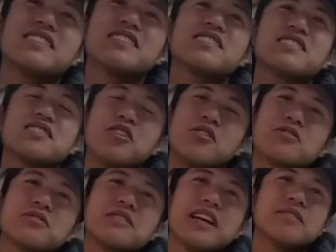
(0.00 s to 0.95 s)
this is
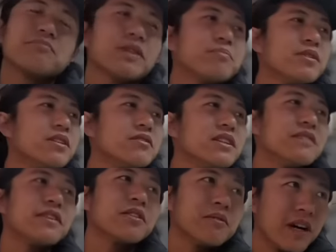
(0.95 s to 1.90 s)
also like people
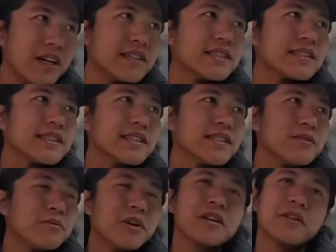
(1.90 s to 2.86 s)
living around,
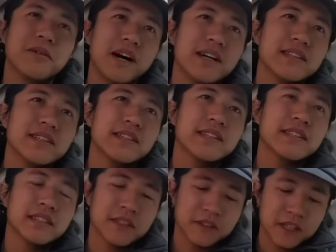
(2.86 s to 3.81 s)
walk around.
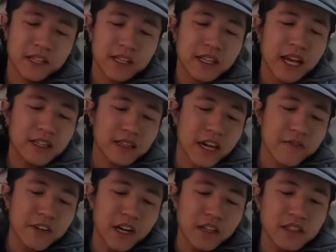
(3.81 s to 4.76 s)
So they like
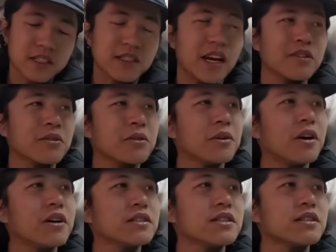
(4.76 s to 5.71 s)
definitely understand your
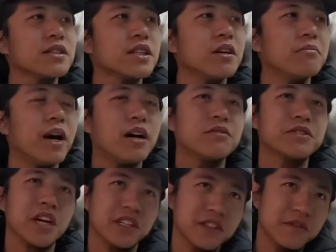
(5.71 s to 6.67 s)
curiosity
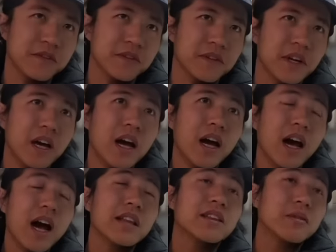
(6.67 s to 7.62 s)
about Chinese food.
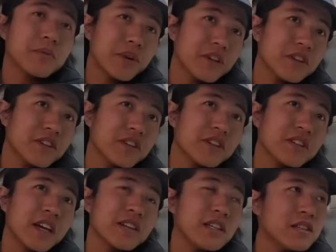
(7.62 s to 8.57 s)
And they appreciate
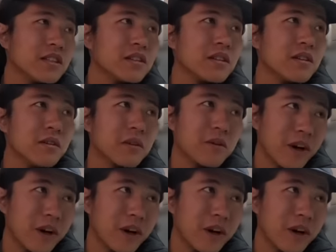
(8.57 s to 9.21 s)
that eating the local